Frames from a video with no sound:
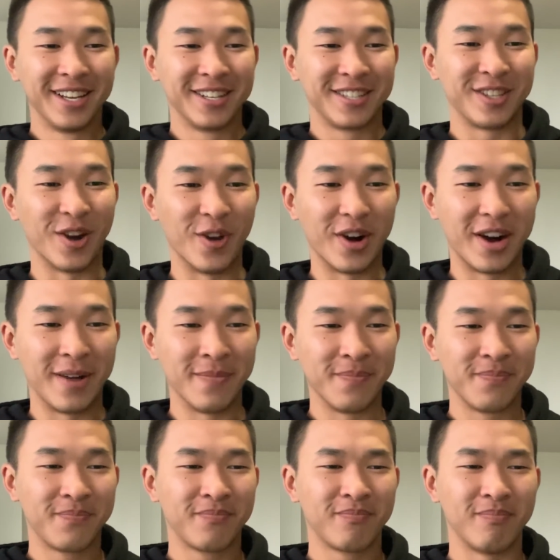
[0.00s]

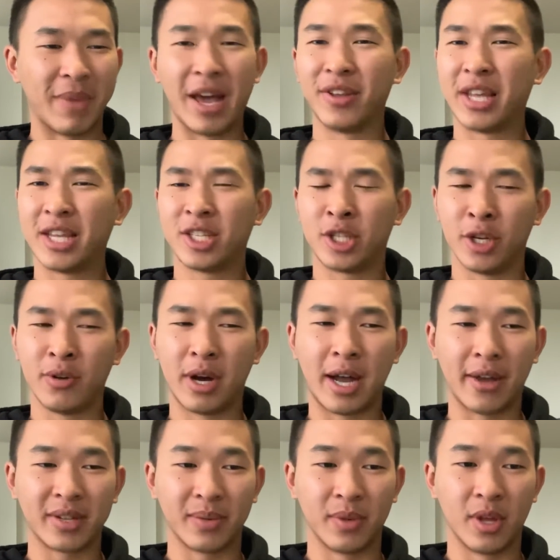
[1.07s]
So Mail Days too, I'll
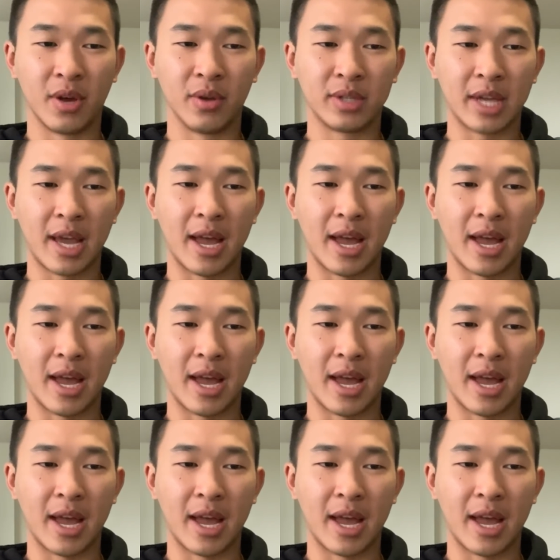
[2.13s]
have some of those.